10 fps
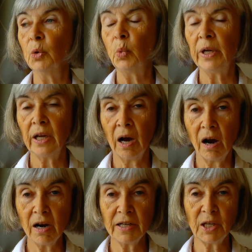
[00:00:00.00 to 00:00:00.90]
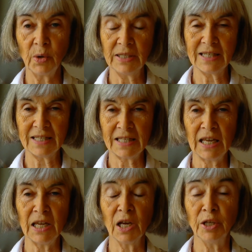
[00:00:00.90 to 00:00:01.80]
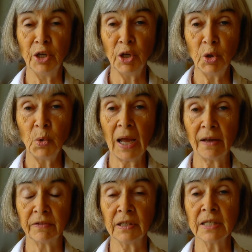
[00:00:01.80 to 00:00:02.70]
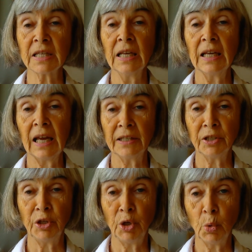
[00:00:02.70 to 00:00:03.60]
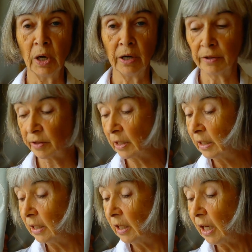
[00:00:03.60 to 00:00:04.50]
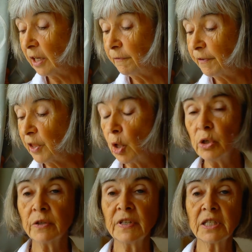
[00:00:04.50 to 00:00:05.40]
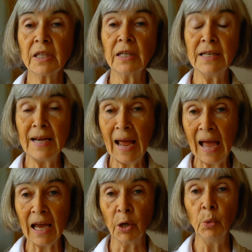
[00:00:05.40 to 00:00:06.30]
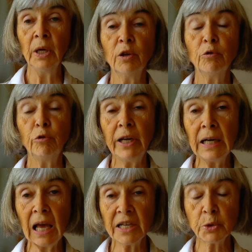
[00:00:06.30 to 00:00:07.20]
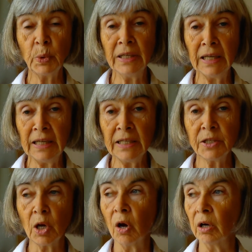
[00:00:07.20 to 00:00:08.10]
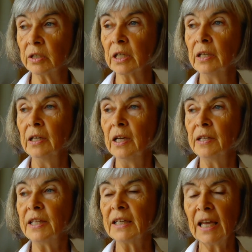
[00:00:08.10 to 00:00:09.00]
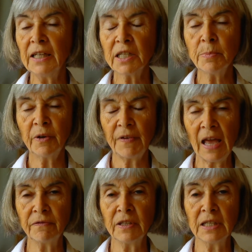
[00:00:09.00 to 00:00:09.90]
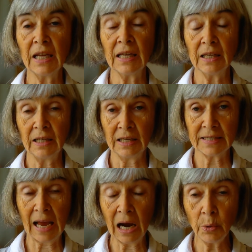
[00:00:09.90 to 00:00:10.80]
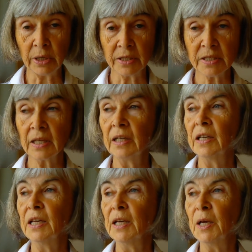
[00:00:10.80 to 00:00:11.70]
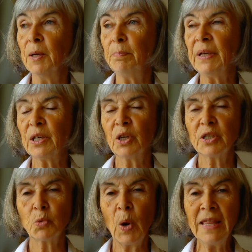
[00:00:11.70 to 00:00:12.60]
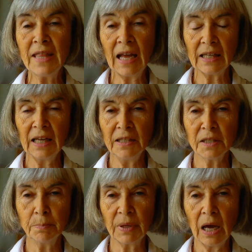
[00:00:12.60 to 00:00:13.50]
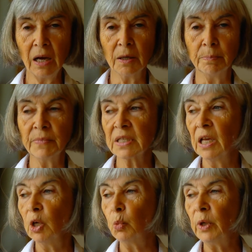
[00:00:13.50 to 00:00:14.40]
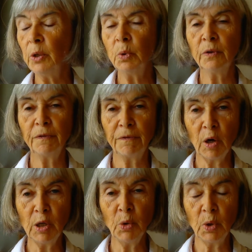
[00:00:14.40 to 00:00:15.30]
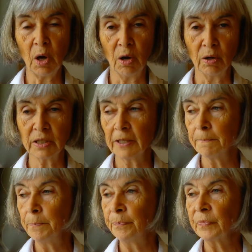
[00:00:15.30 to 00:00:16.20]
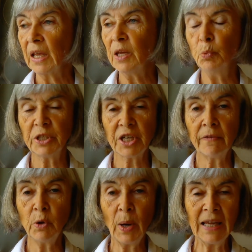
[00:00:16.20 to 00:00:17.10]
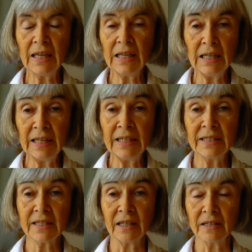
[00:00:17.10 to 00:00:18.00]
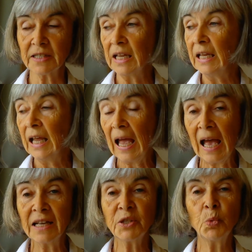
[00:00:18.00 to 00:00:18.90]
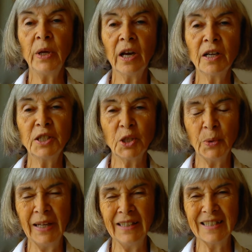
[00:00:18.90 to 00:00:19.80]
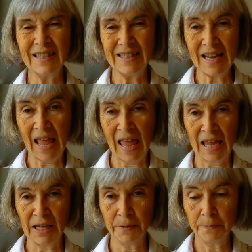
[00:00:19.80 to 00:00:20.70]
we are going to see a new heavens and a new earth. And for those of us that now realize we need God, the kingdom of heaven is ours, because when that kingdom comes, we will follow God in whichever way he leads us, as we are doing today.